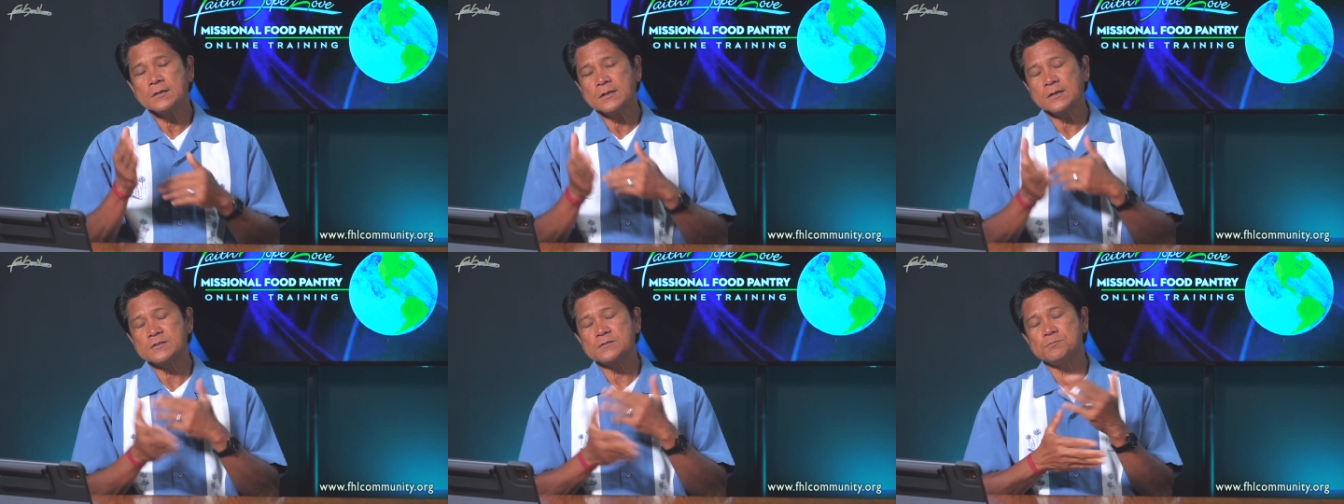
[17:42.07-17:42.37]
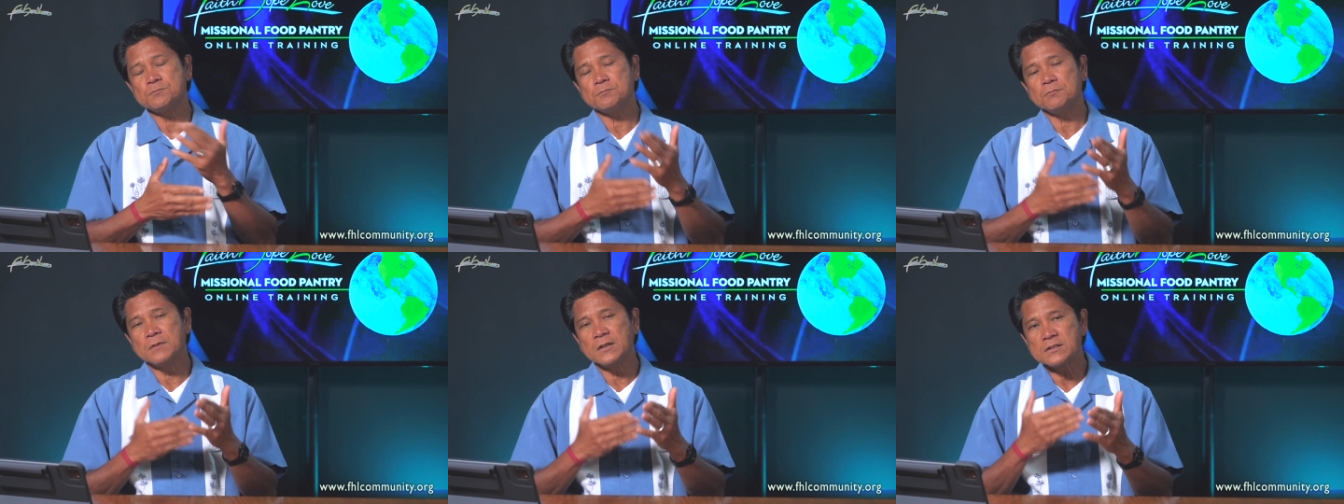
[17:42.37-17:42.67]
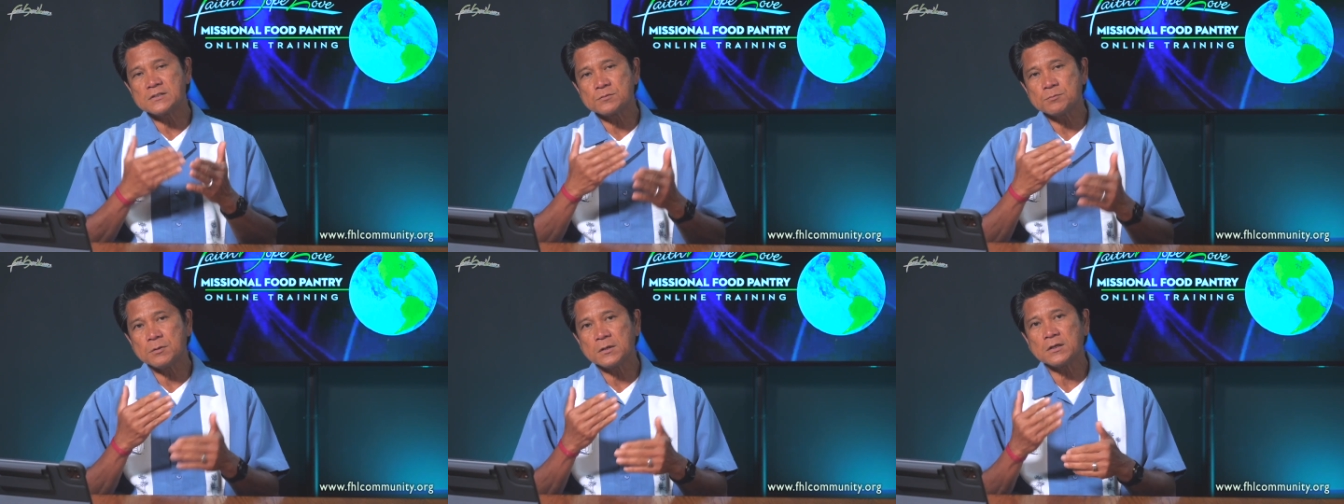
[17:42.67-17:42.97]

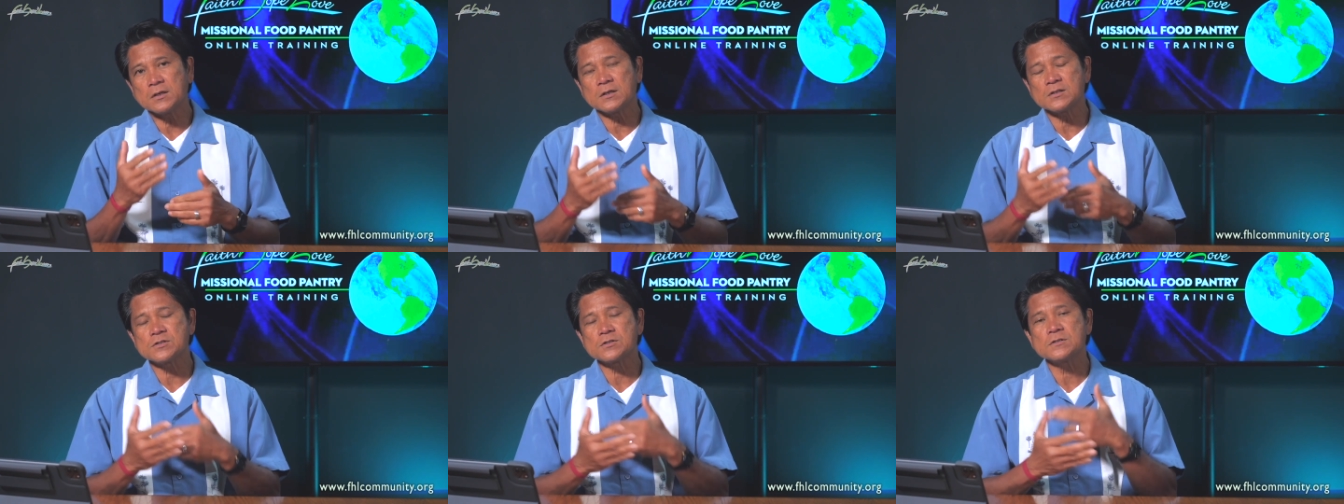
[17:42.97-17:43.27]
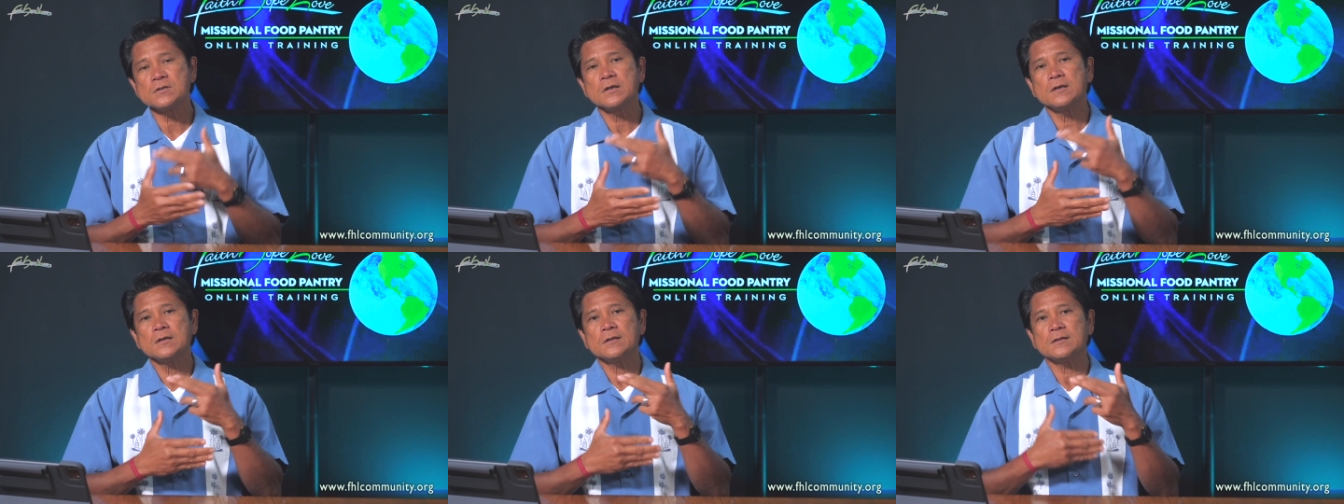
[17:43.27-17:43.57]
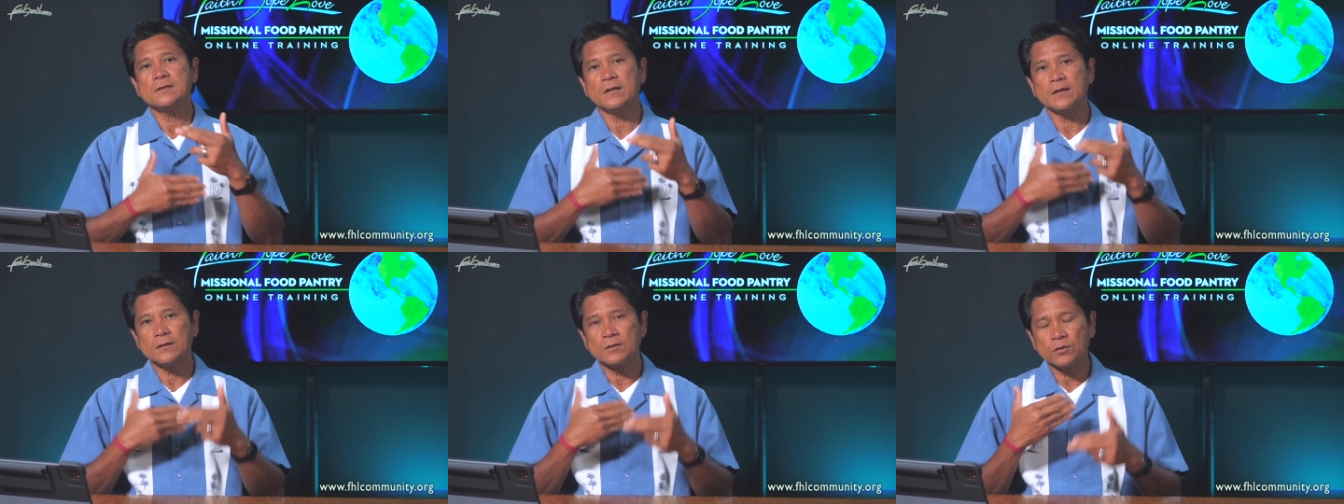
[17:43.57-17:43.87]
that's because
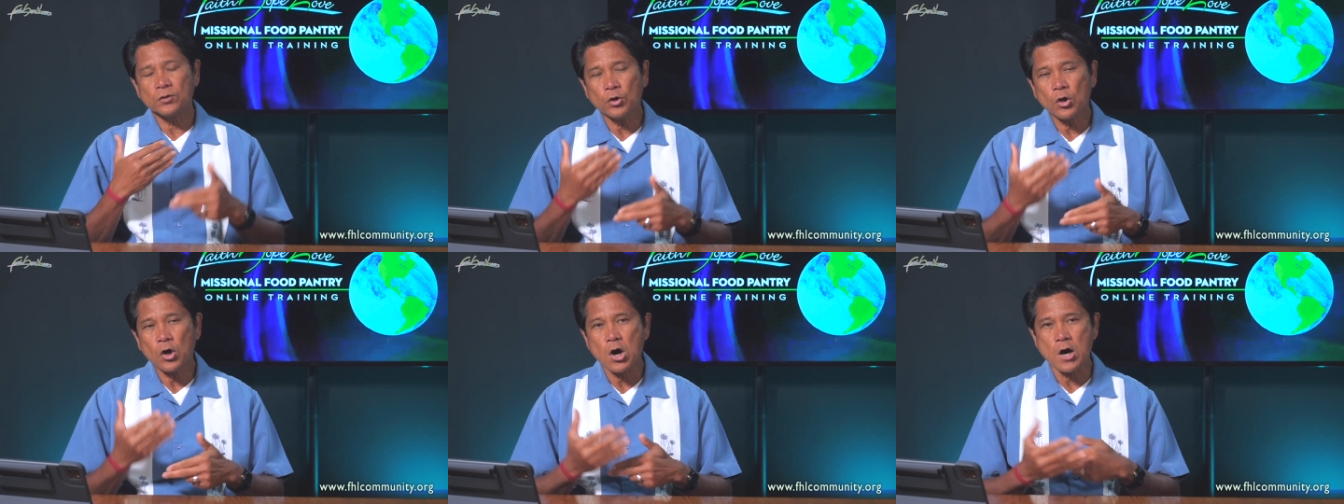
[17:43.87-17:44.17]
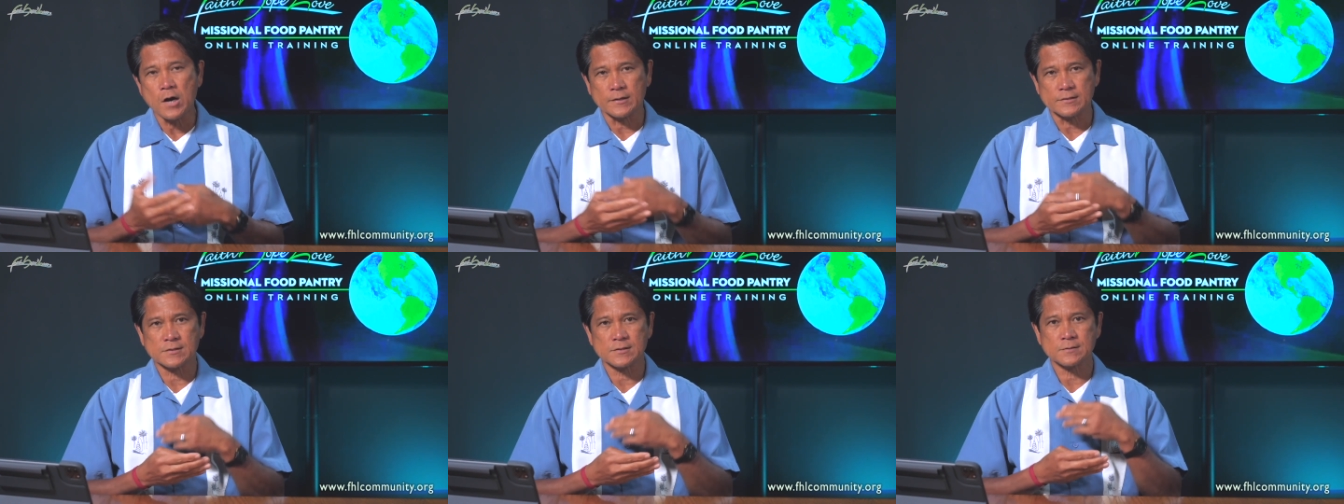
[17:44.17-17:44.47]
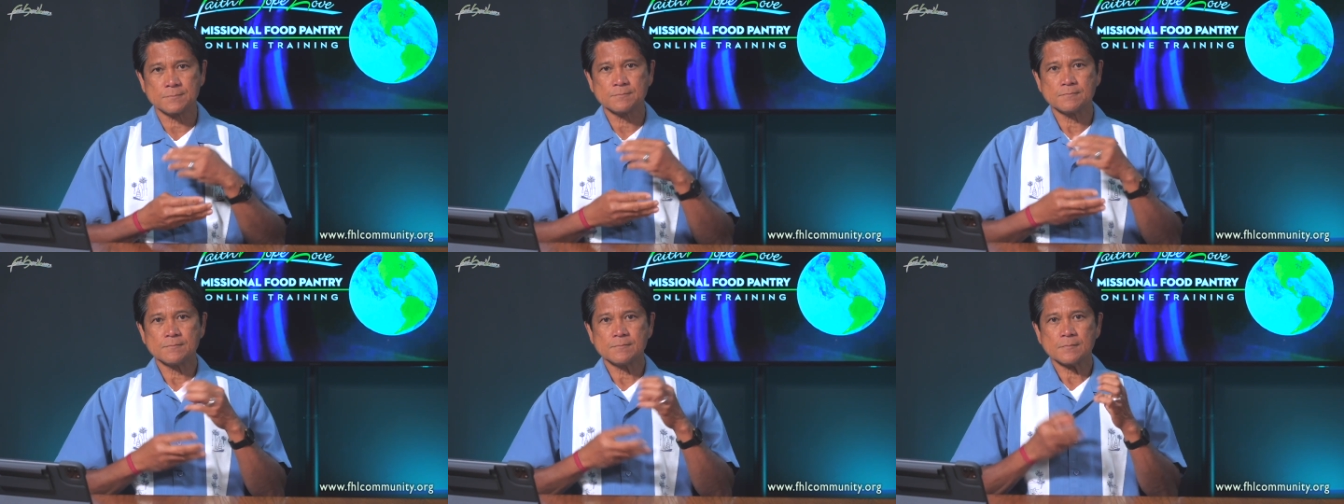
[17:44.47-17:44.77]
they
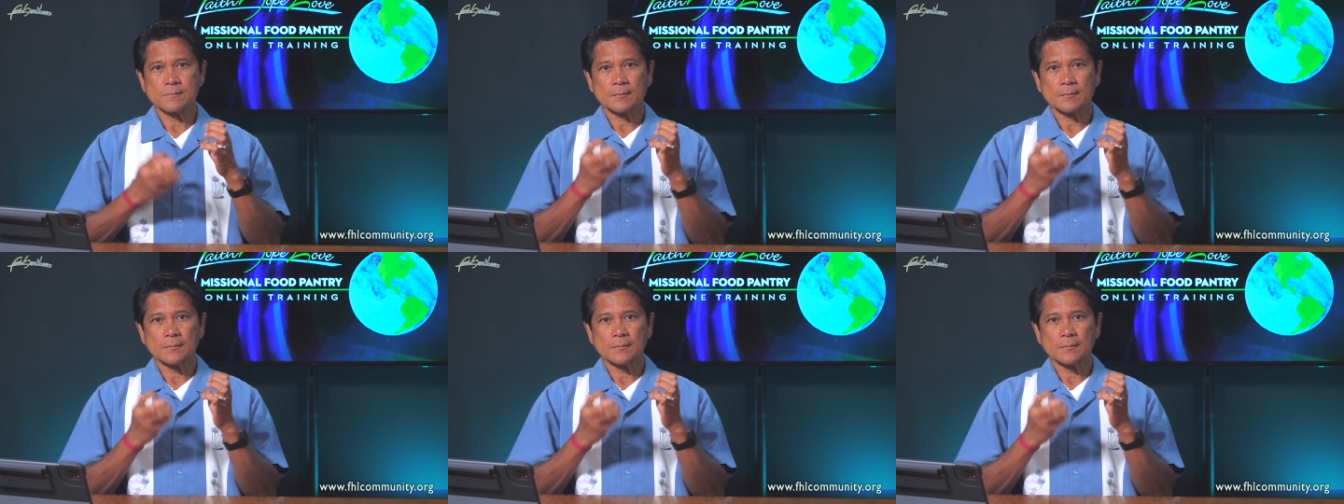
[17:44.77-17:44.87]
lost